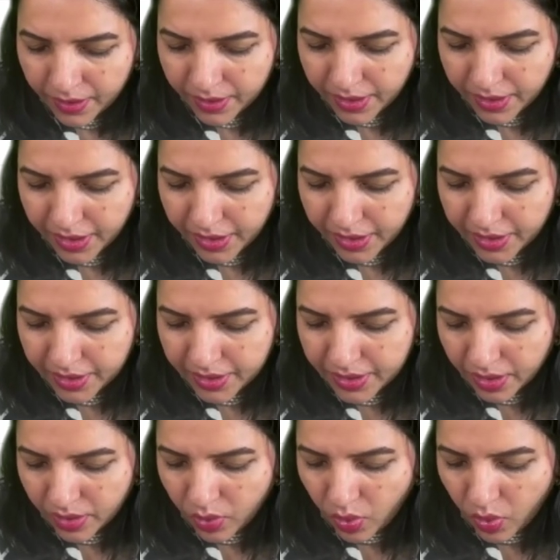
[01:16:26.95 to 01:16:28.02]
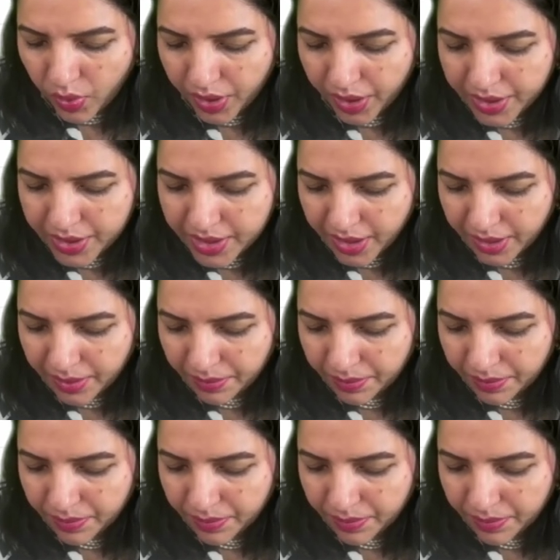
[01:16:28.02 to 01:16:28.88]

Then it is a coenzyme.